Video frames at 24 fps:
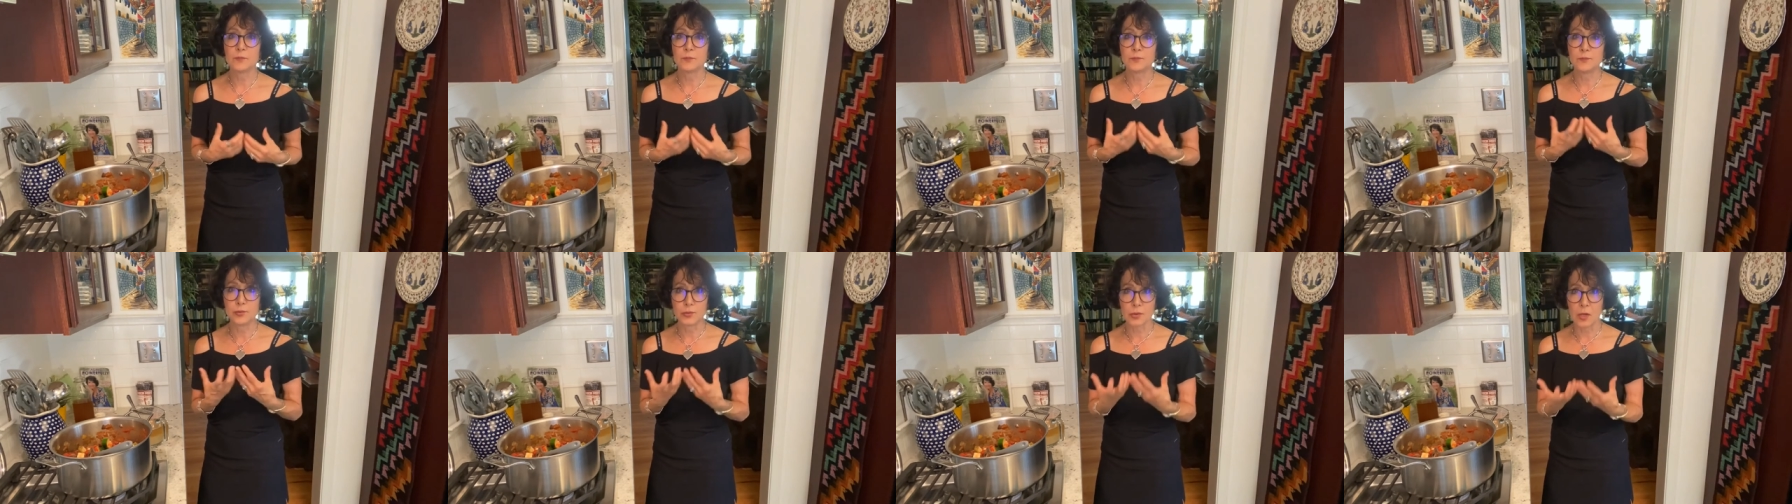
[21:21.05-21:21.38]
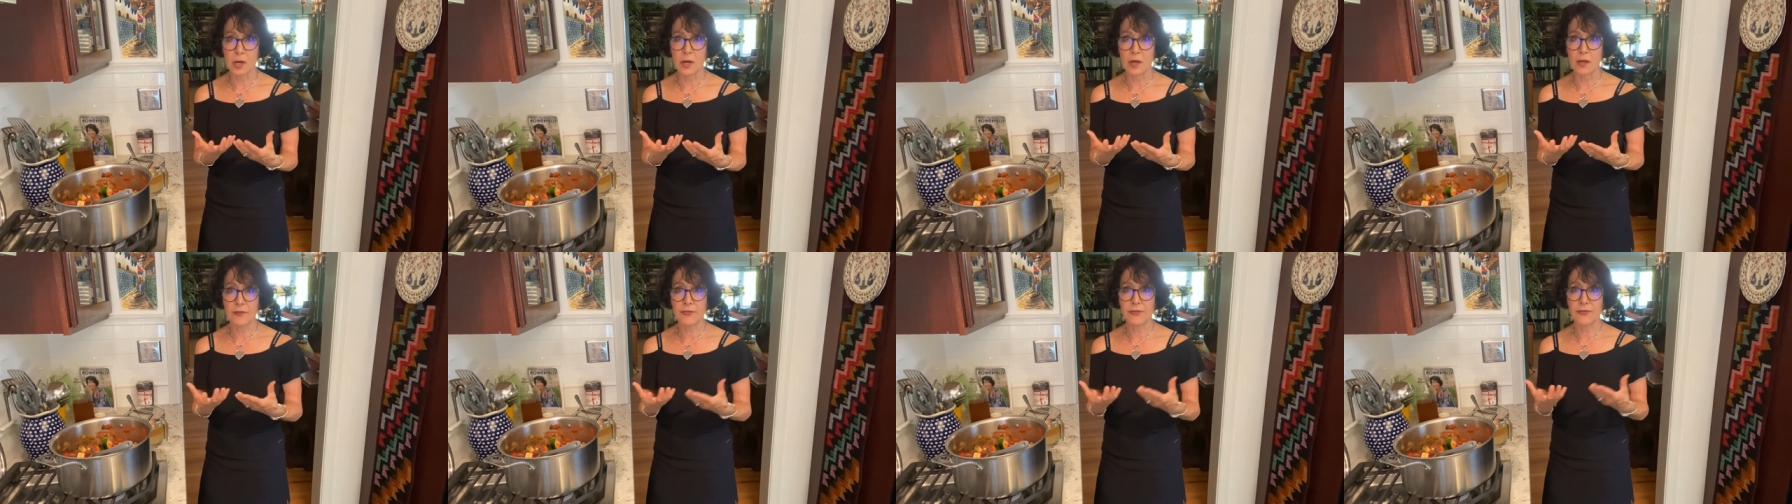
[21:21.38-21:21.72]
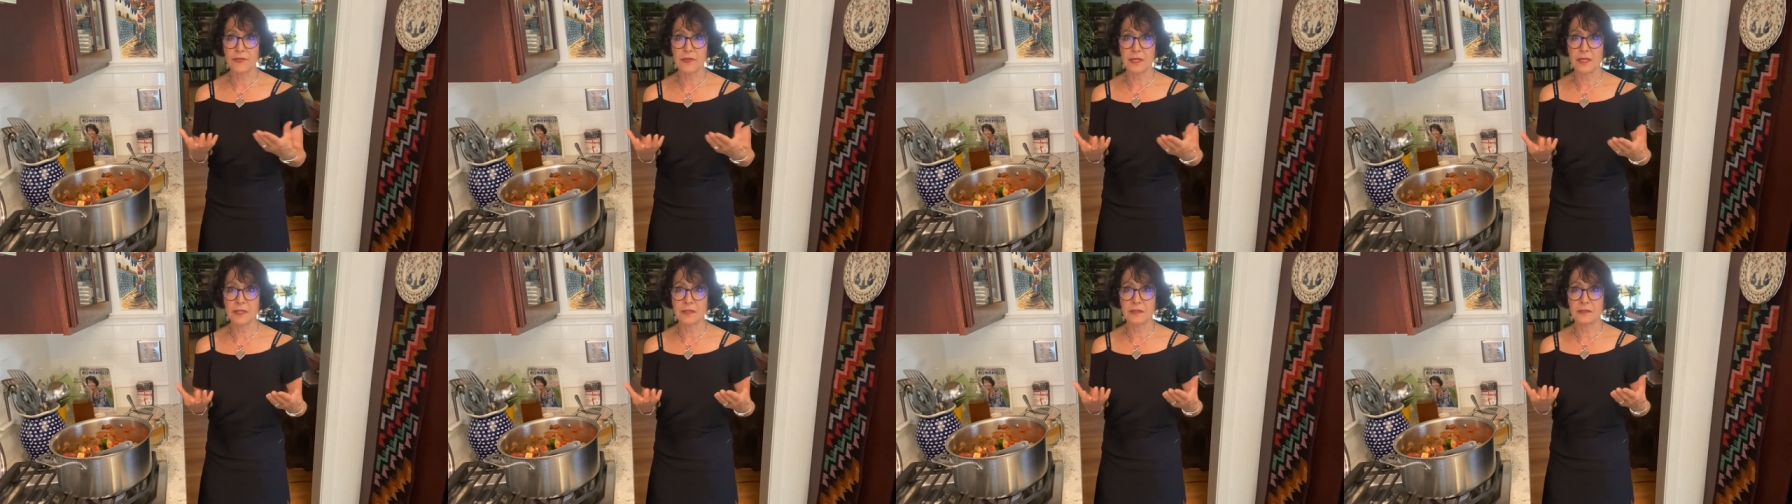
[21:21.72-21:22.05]
broth
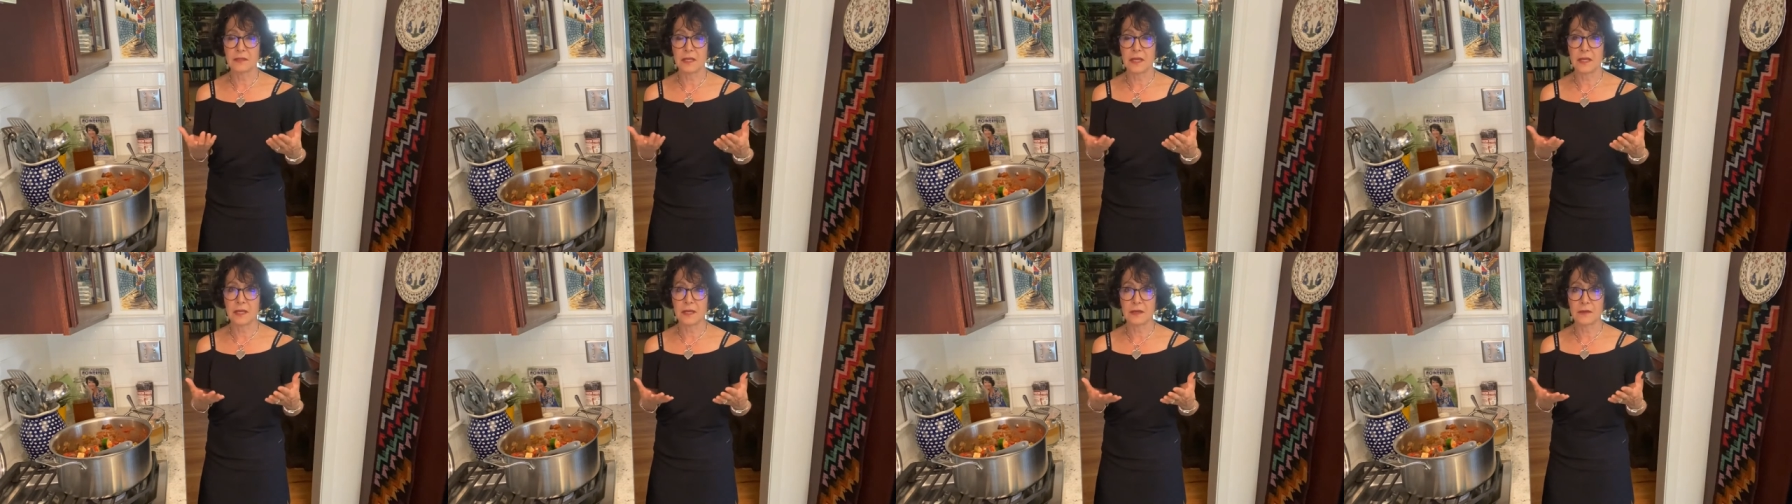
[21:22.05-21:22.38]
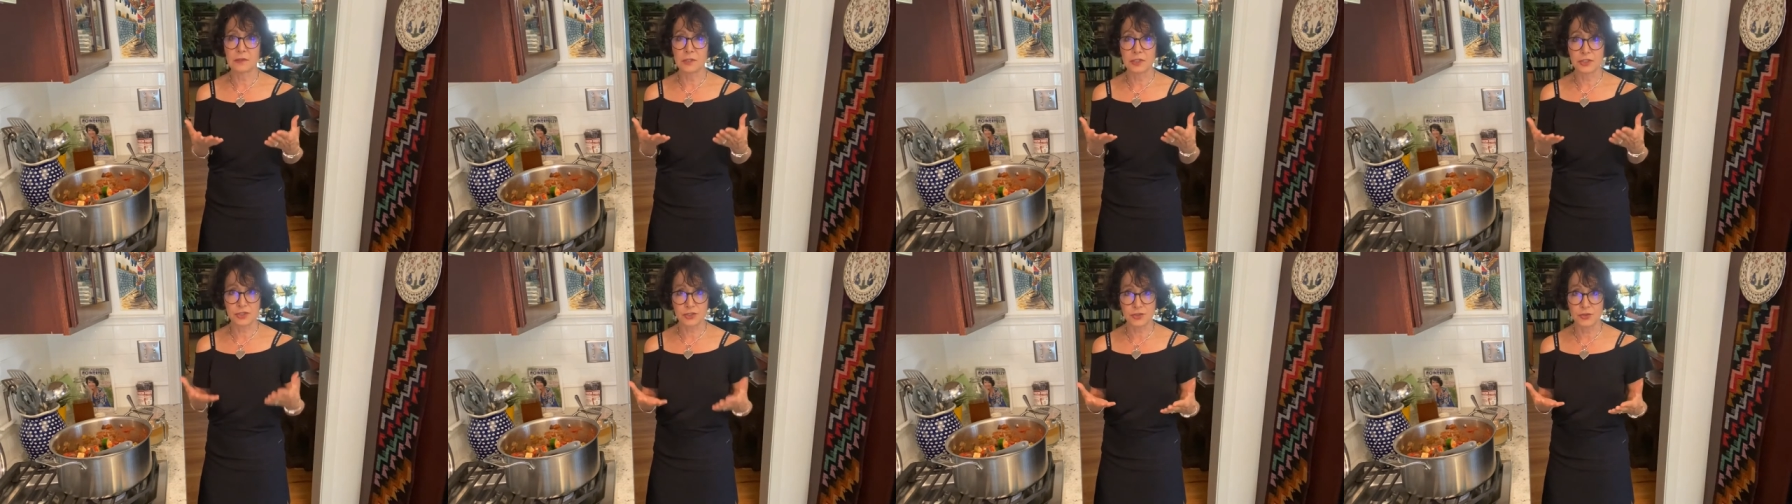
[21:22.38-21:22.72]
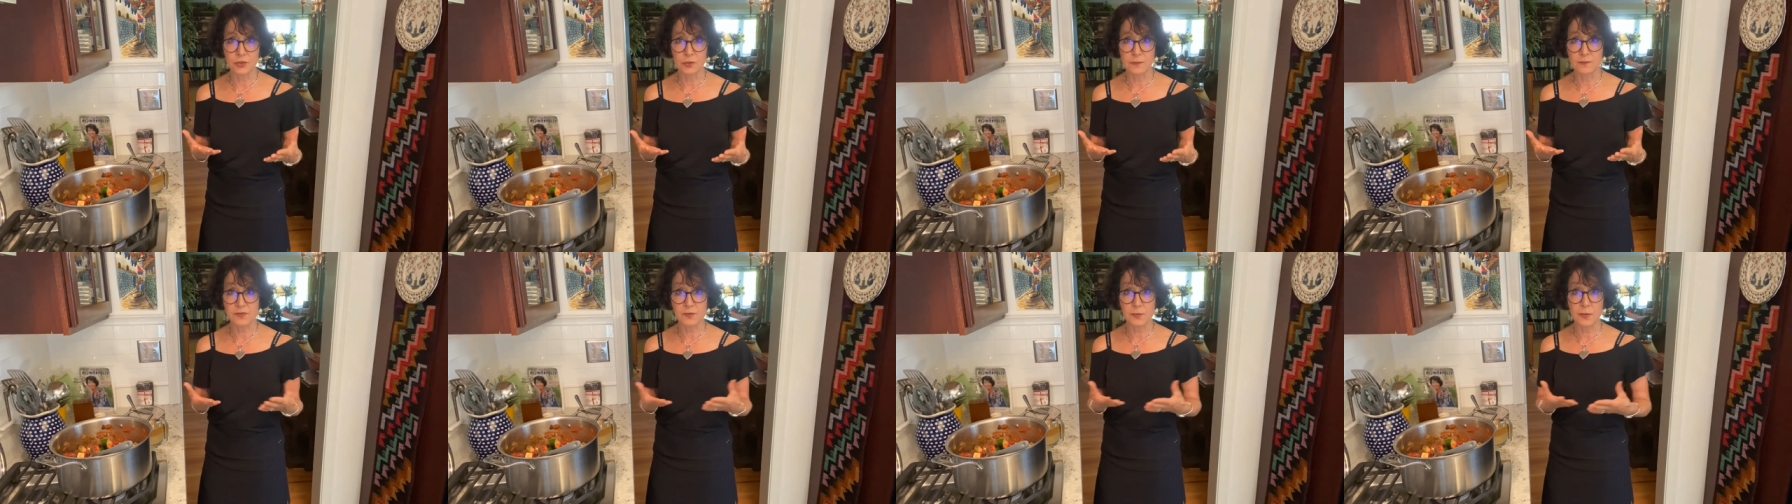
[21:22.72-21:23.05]
in our
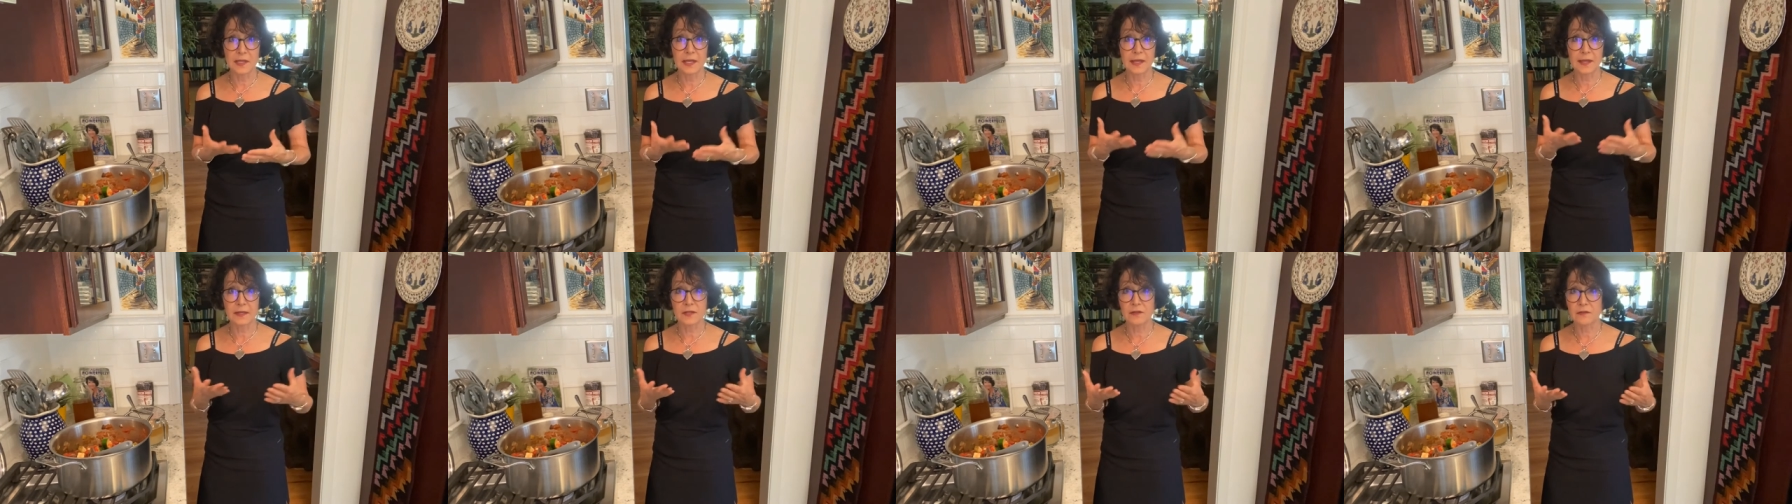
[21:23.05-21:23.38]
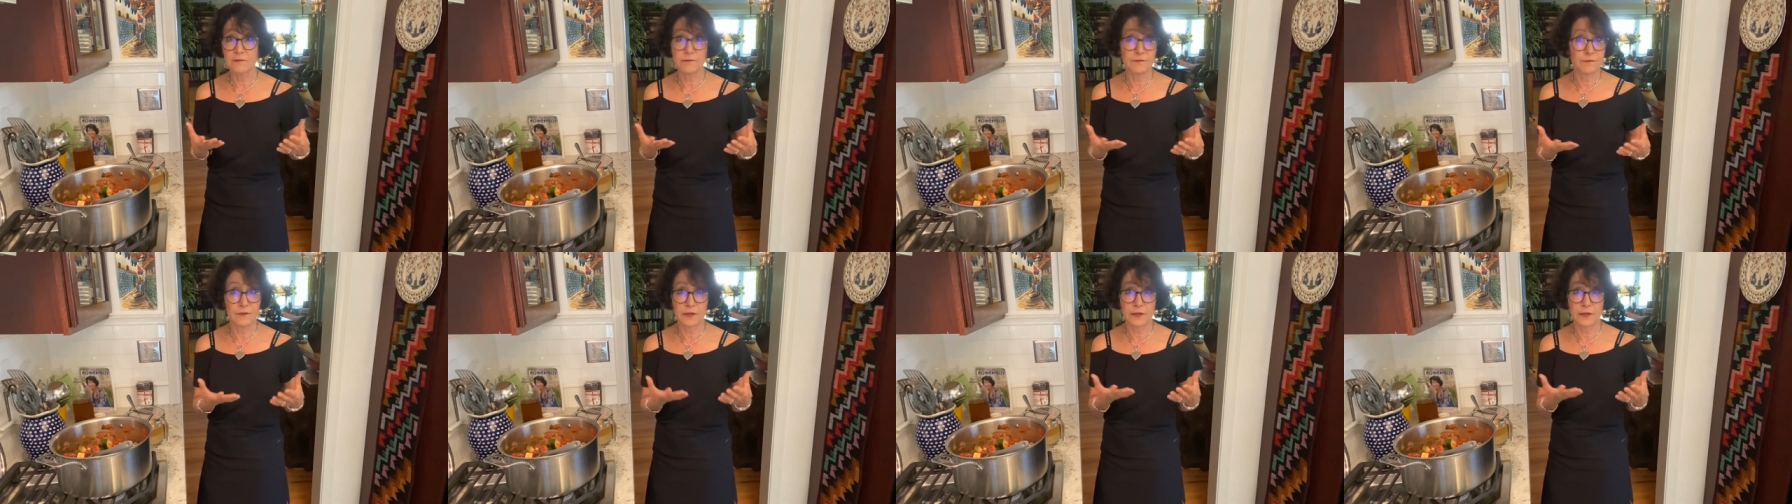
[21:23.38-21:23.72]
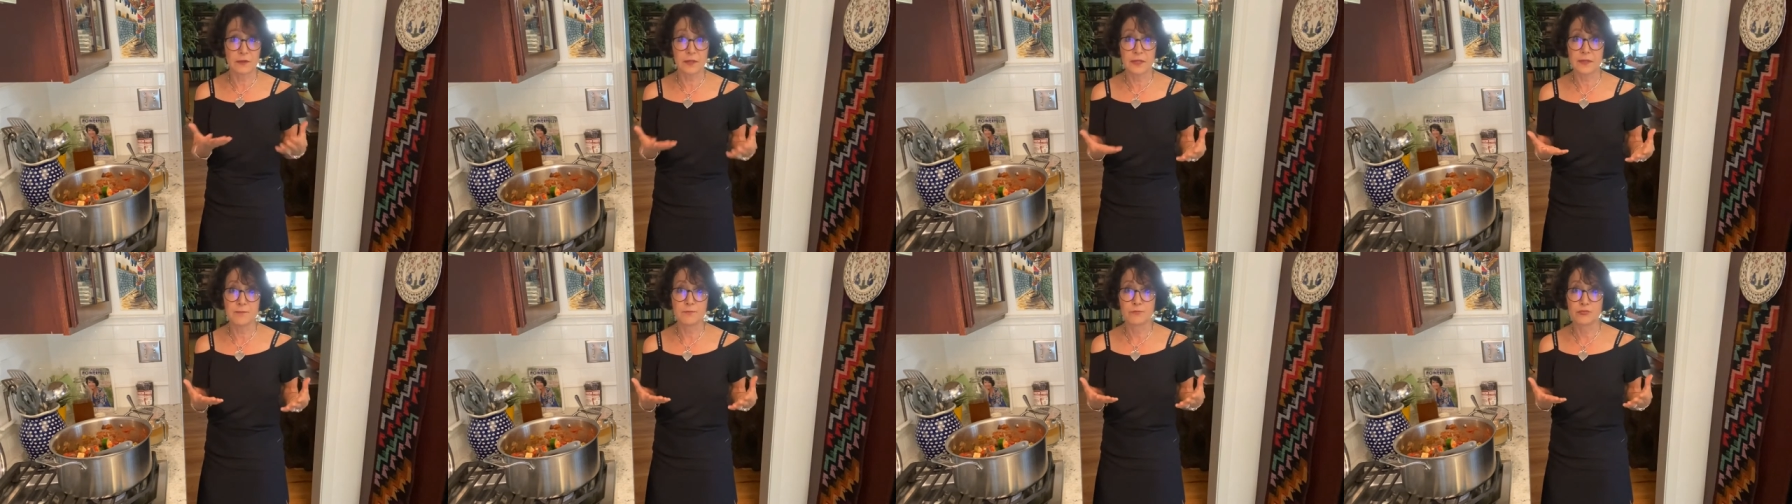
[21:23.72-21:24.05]
soups. We like
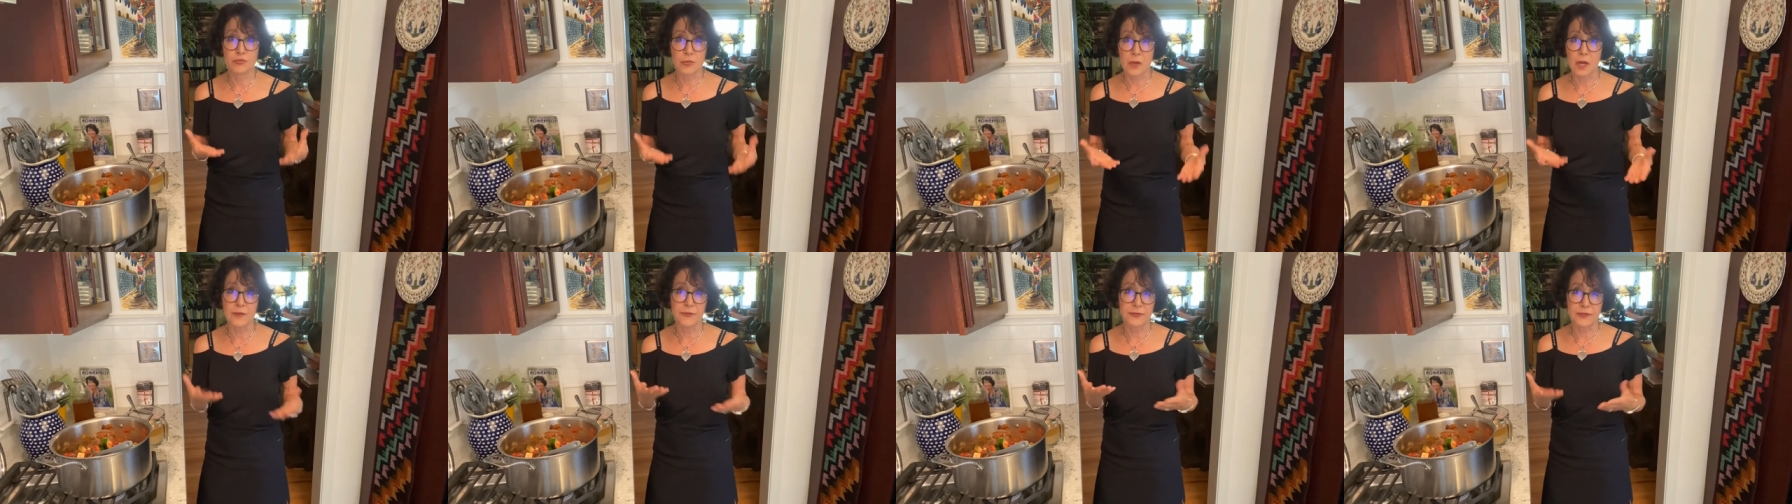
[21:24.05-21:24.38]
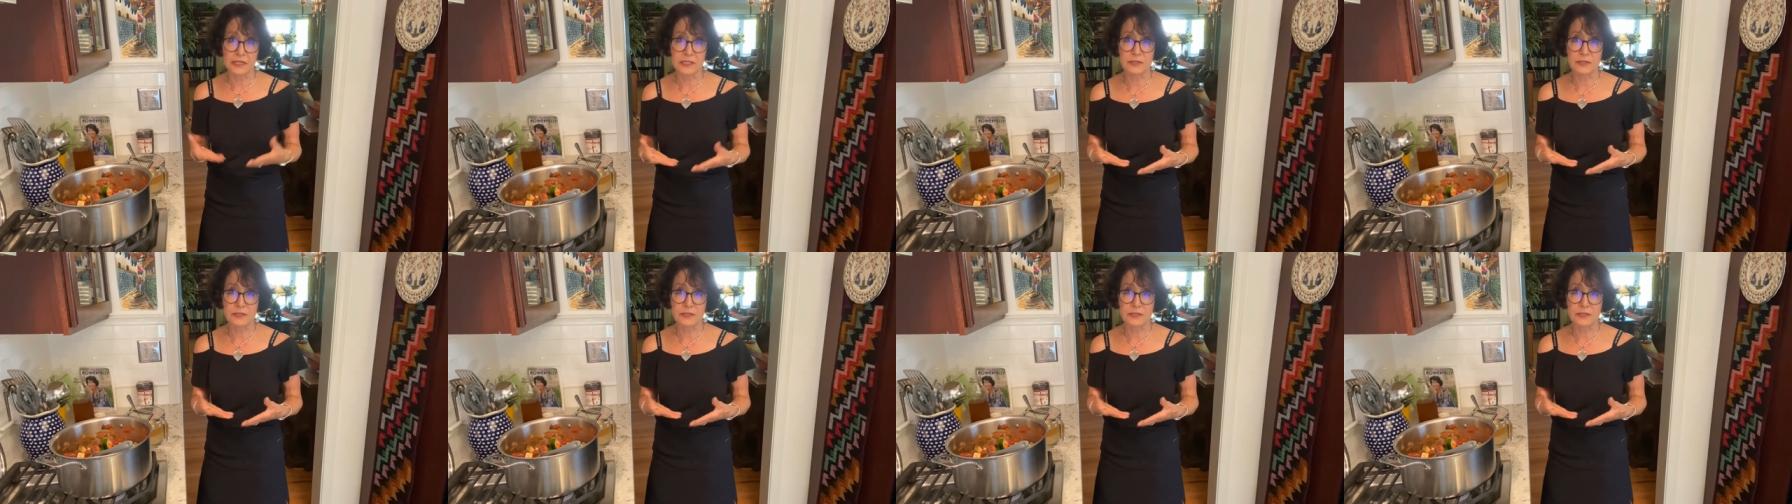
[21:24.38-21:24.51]
very brothy